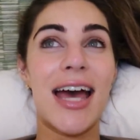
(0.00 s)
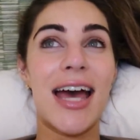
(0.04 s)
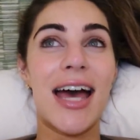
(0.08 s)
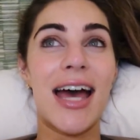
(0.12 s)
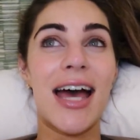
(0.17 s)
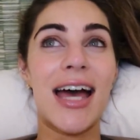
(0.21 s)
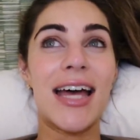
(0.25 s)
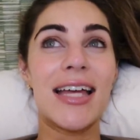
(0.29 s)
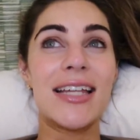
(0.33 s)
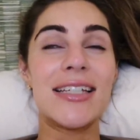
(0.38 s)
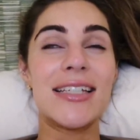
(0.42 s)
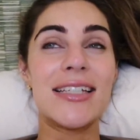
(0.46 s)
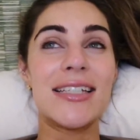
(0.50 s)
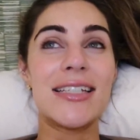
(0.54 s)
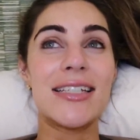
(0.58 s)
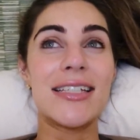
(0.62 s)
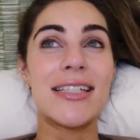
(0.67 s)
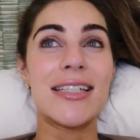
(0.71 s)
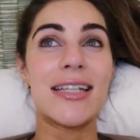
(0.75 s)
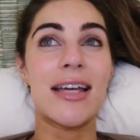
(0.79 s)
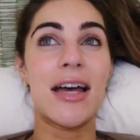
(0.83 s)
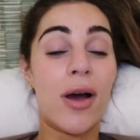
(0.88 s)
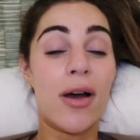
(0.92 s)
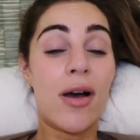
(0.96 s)

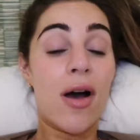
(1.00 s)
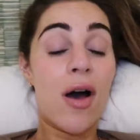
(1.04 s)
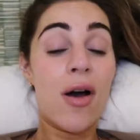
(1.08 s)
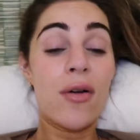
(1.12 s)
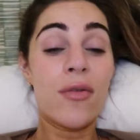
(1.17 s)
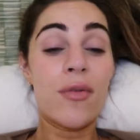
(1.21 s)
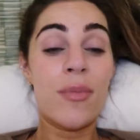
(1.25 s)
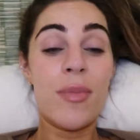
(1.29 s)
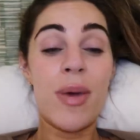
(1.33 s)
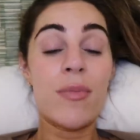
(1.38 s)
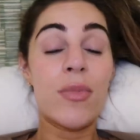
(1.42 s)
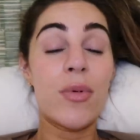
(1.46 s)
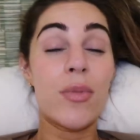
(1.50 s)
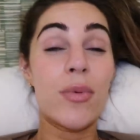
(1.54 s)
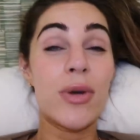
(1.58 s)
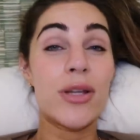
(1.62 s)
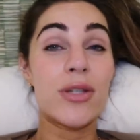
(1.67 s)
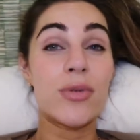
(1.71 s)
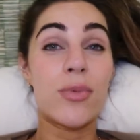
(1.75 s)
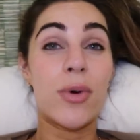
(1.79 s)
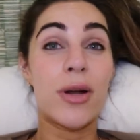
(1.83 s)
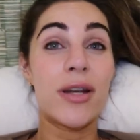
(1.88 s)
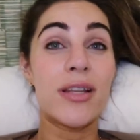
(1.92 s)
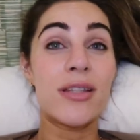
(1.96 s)
And I can't remember
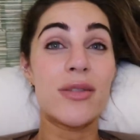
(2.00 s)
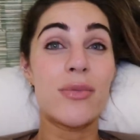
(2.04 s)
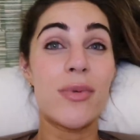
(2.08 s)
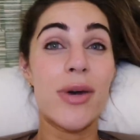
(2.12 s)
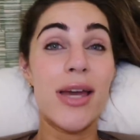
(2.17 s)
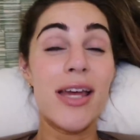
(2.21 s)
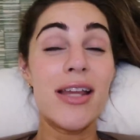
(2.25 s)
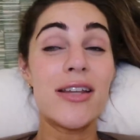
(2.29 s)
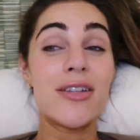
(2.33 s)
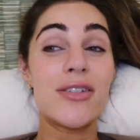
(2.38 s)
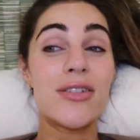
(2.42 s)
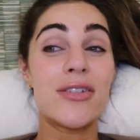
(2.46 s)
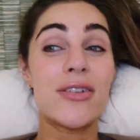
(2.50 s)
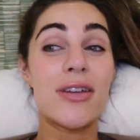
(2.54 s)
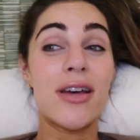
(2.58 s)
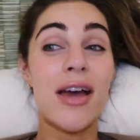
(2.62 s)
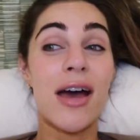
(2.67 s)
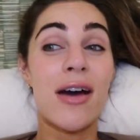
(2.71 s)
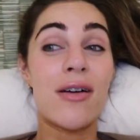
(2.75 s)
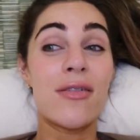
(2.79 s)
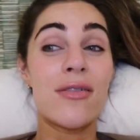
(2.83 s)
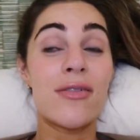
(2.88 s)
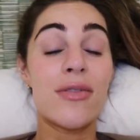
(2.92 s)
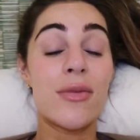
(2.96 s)
which one is which
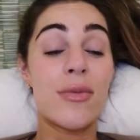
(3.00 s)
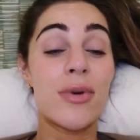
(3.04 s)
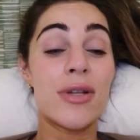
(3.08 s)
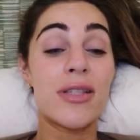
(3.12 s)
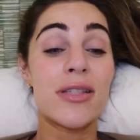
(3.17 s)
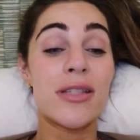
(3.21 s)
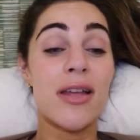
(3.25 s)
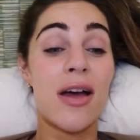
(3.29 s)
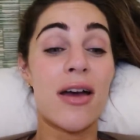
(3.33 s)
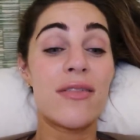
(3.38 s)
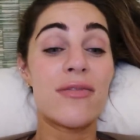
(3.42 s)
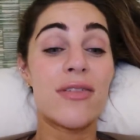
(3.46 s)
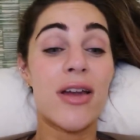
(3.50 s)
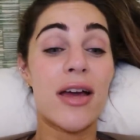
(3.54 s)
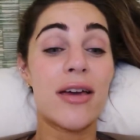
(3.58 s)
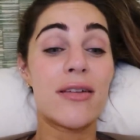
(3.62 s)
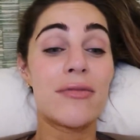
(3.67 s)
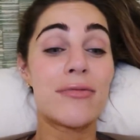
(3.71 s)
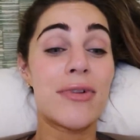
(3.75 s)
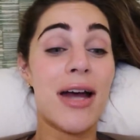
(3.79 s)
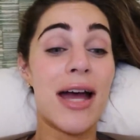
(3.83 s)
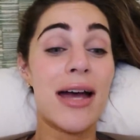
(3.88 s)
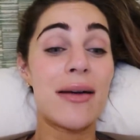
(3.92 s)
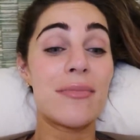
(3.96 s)
out of the ones that I've
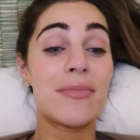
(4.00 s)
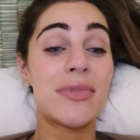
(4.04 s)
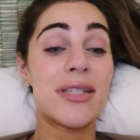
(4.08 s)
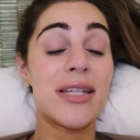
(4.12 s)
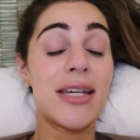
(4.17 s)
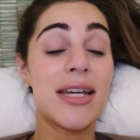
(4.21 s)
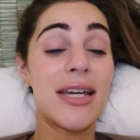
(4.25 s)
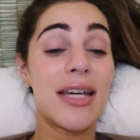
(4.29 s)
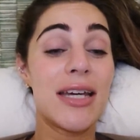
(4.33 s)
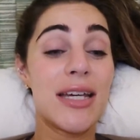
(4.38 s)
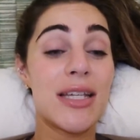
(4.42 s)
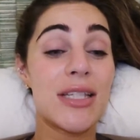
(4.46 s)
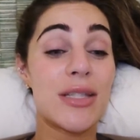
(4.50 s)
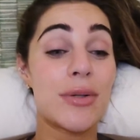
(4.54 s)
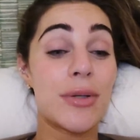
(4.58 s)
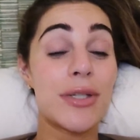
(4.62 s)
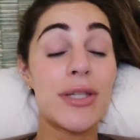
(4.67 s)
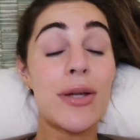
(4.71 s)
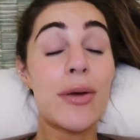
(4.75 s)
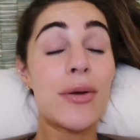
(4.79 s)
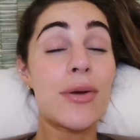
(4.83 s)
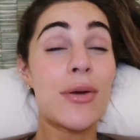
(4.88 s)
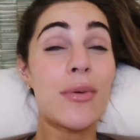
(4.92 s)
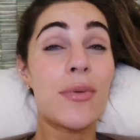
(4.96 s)
like wrapped. So I
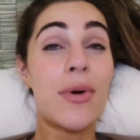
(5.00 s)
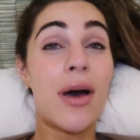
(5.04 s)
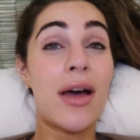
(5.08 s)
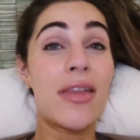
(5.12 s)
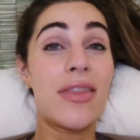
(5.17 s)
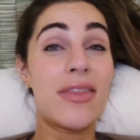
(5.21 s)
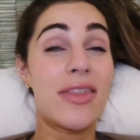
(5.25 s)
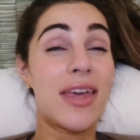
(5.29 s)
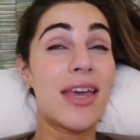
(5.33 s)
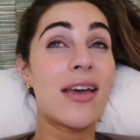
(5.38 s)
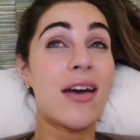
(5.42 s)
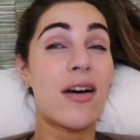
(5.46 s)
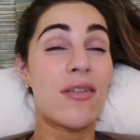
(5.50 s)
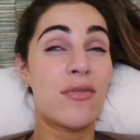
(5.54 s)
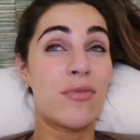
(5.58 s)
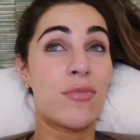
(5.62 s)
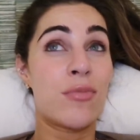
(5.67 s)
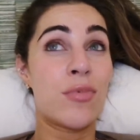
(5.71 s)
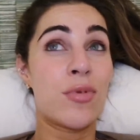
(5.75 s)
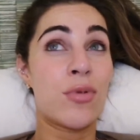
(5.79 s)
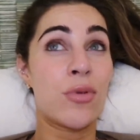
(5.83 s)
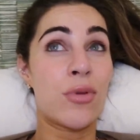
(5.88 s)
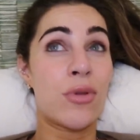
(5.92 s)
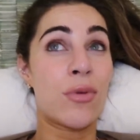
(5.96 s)
don't know, I think
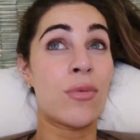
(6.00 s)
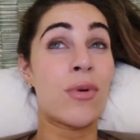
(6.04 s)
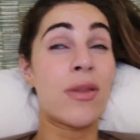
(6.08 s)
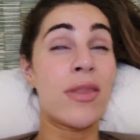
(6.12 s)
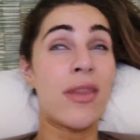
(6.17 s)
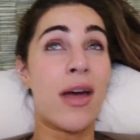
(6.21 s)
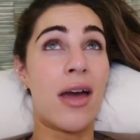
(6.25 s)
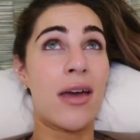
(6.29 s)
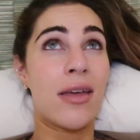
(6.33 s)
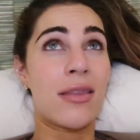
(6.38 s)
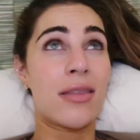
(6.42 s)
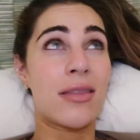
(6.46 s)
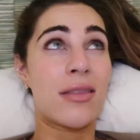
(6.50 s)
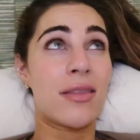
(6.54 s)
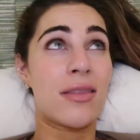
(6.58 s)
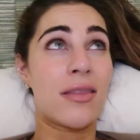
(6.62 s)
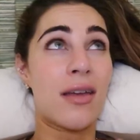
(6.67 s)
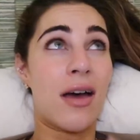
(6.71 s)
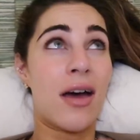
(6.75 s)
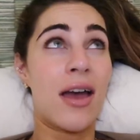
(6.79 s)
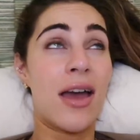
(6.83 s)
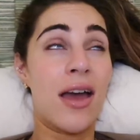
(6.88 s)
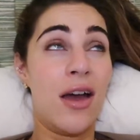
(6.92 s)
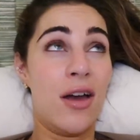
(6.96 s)
I've brought the one that
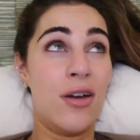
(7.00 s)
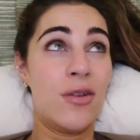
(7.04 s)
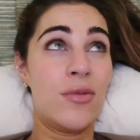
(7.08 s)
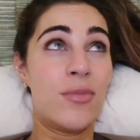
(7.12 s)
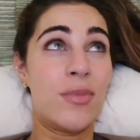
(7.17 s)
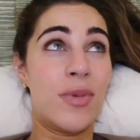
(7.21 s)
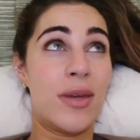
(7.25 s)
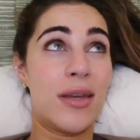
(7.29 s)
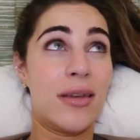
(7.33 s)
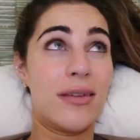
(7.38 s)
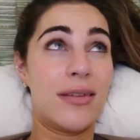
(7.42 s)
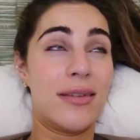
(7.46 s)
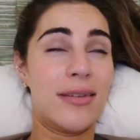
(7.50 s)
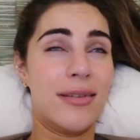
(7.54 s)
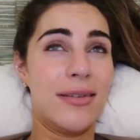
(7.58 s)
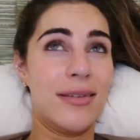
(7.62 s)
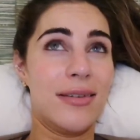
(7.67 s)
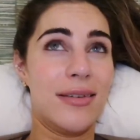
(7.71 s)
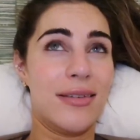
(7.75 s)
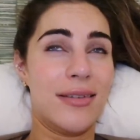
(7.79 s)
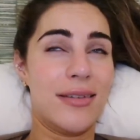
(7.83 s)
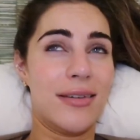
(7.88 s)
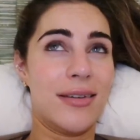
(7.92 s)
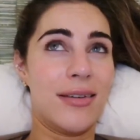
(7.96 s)
I hope
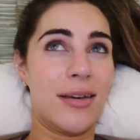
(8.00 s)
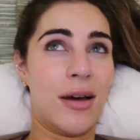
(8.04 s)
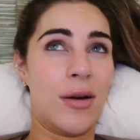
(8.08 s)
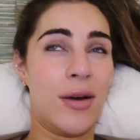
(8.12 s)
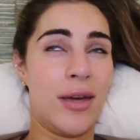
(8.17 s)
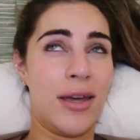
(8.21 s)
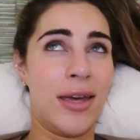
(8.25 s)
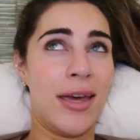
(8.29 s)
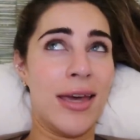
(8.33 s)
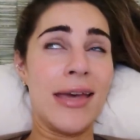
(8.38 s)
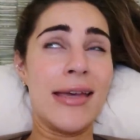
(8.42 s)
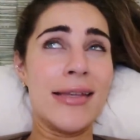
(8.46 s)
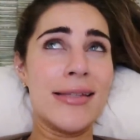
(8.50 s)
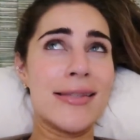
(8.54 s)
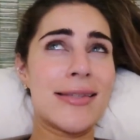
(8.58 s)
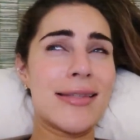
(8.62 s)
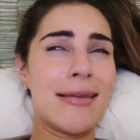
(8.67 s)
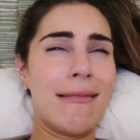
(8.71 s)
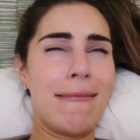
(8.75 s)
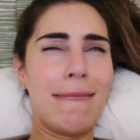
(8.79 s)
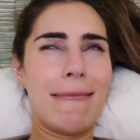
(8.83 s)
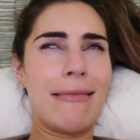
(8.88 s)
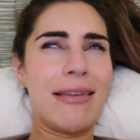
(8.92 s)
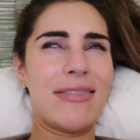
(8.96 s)
it is,
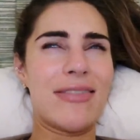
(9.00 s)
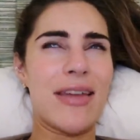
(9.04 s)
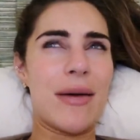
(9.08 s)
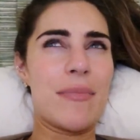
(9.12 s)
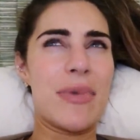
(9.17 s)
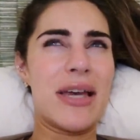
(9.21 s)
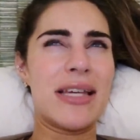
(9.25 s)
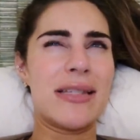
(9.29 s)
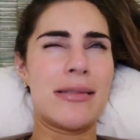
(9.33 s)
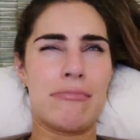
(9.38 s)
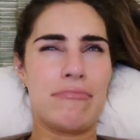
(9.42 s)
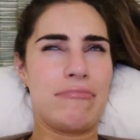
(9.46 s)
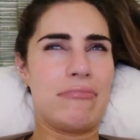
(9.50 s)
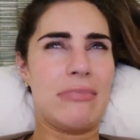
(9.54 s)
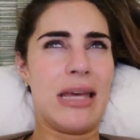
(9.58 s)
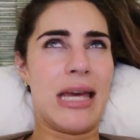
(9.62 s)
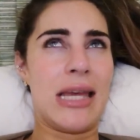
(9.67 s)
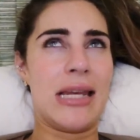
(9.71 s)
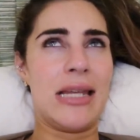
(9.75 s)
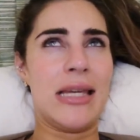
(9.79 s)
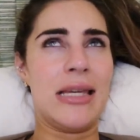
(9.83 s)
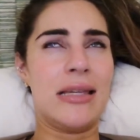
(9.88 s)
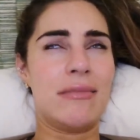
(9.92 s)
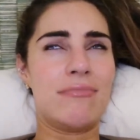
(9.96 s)
if that makes
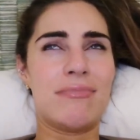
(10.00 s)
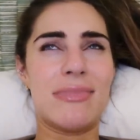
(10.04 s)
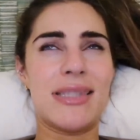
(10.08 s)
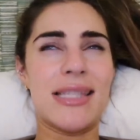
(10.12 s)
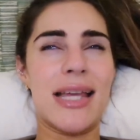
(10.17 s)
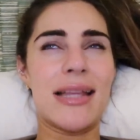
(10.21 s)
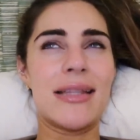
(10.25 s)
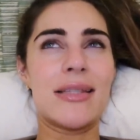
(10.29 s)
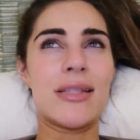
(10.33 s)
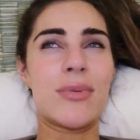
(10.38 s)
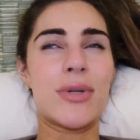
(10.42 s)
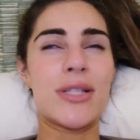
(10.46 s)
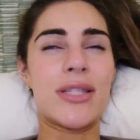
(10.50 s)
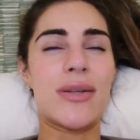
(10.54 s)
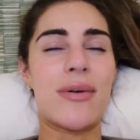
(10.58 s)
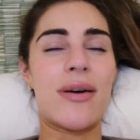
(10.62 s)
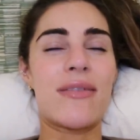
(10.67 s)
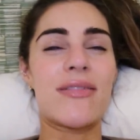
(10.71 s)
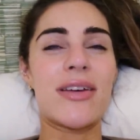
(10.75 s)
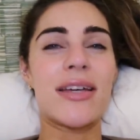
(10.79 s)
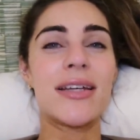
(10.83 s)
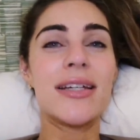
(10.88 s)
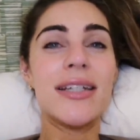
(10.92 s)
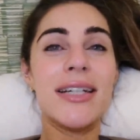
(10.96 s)
any sense
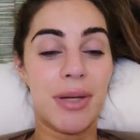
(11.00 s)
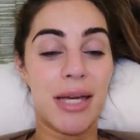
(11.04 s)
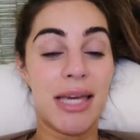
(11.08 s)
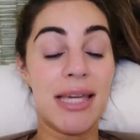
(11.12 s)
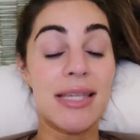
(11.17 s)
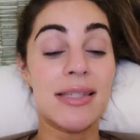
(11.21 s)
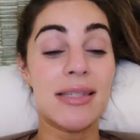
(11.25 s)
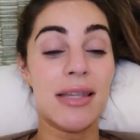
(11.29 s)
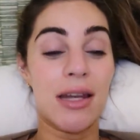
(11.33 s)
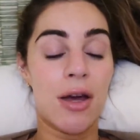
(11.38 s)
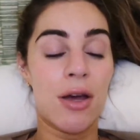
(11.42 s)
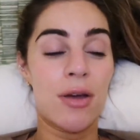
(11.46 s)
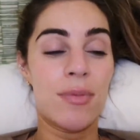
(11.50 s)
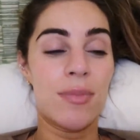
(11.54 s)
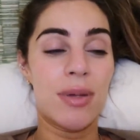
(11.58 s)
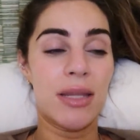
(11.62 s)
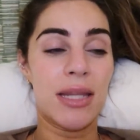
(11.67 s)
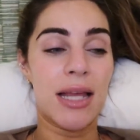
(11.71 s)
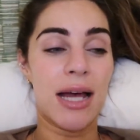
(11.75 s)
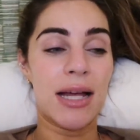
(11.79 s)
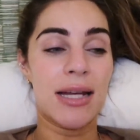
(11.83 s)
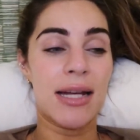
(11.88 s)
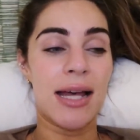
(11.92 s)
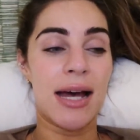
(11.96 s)
whatsoever. But he's going to
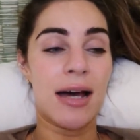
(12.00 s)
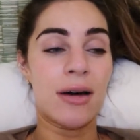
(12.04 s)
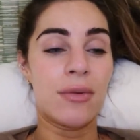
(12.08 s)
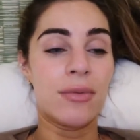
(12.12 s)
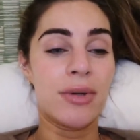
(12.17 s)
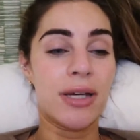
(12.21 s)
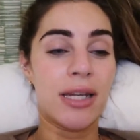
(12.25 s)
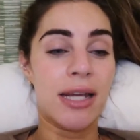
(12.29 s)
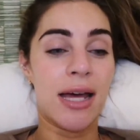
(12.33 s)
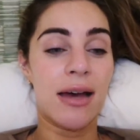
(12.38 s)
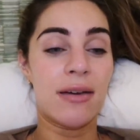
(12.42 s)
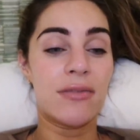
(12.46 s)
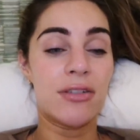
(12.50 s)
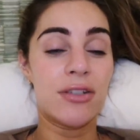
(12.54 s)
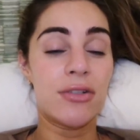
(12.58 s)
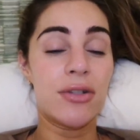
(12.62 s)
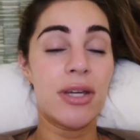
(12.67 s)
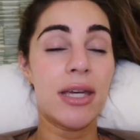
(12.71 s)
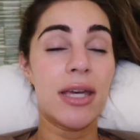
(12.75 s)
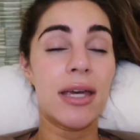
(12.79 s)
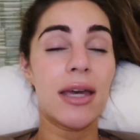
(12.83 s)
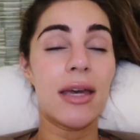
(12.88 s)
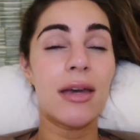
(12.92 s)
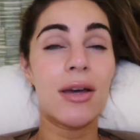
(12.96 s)
open that now. We're going to have a
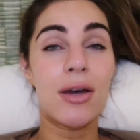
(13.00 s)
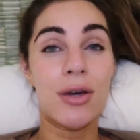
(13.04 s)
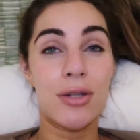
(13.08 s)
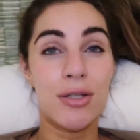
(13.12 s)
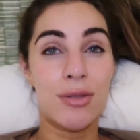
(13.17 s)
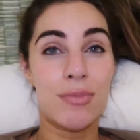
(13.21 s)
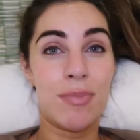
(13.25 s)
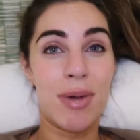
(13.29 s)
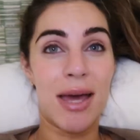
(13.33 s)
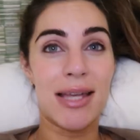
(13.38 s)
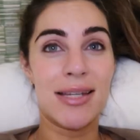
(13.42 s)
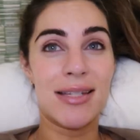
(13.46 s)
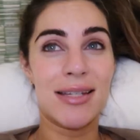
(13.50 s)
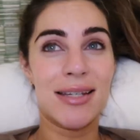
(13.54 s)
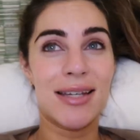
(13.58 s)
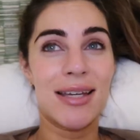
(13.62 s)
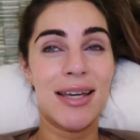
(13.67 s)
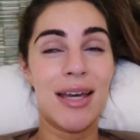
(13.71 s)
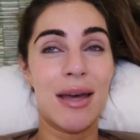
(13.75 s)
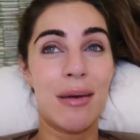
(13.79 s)
drink and go to bed.